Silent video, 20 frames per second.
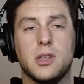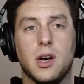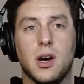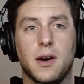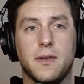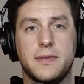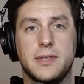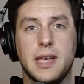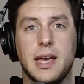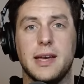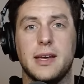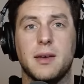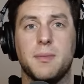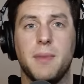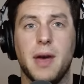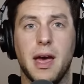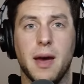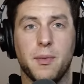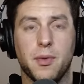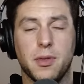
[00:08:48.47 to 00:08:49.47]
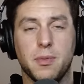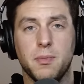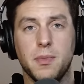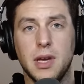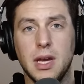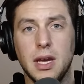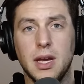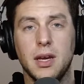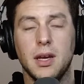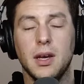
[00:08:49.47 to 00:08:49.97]
of Take Command with
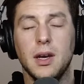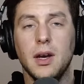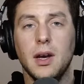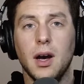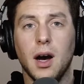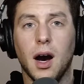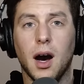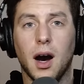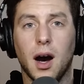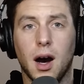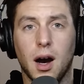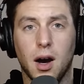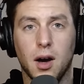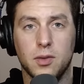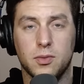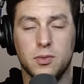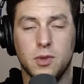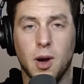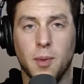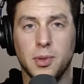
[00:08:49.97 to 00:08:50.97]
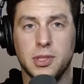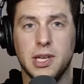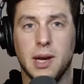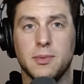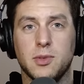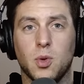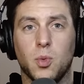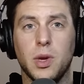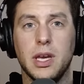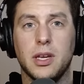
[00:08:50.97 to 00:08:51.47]
me. Uh, a couple
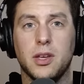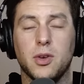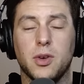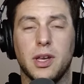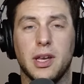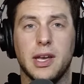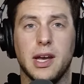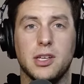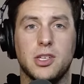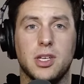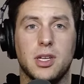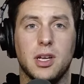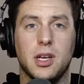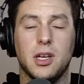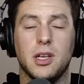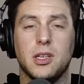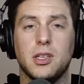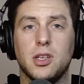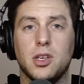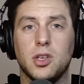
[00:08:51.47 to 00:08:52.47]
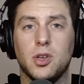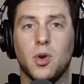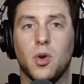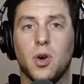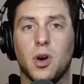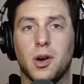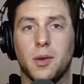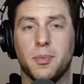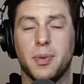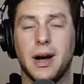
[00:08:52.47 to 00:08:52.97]
times a week, you can catch it in
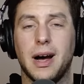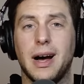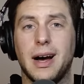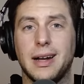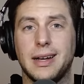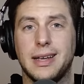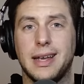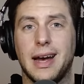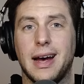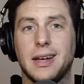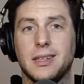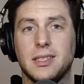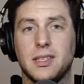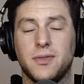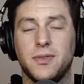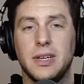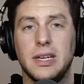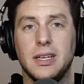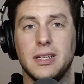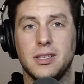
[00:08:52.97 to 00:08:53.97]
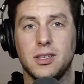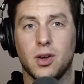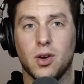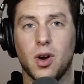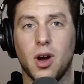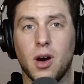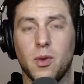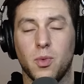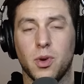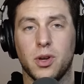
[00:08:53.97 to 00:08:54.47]
your podcast feeds or
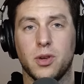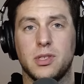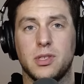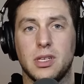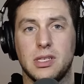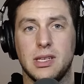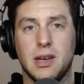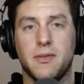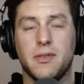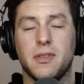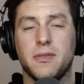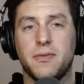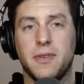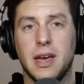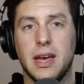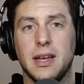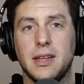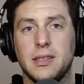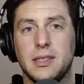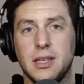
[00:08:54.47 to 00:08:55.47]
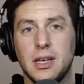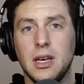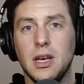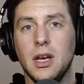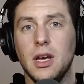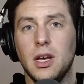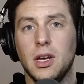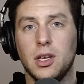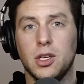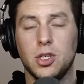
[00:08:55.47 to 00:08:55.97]
on 1067 The Fans
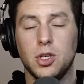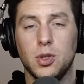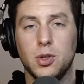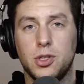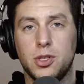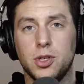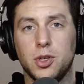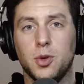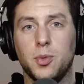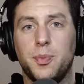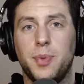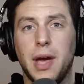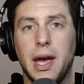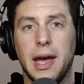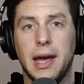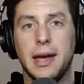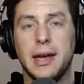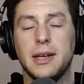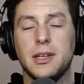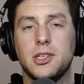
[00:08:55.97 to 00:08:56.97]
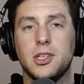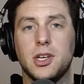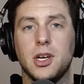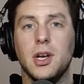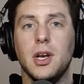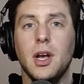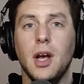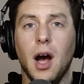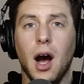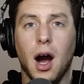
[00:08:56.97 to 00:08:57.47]
YouTube page.
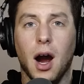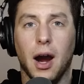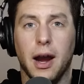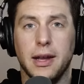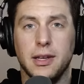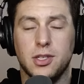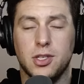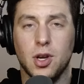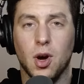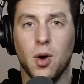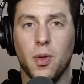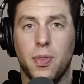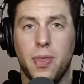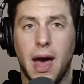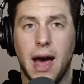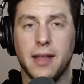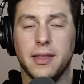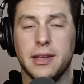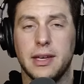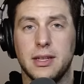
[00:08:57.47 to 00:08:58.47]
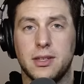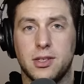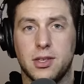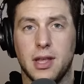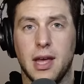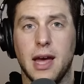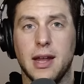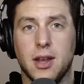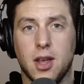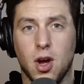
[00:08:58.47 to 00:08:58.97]
All right, so that leads to
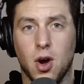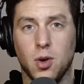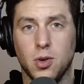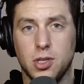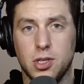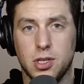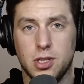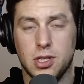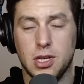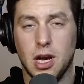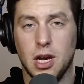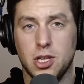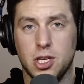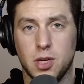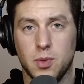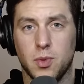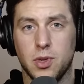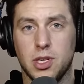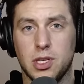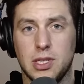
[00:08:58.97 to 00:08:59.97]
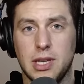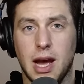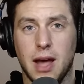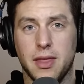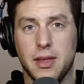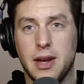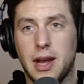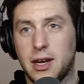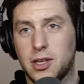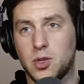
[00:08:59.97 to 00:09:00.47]
the head coach discussion, which is now
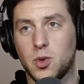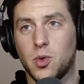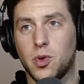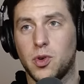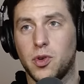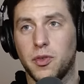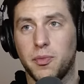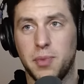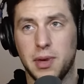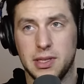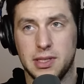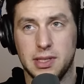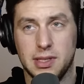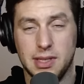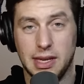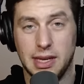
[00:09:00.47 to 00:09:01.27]
the next order of business. I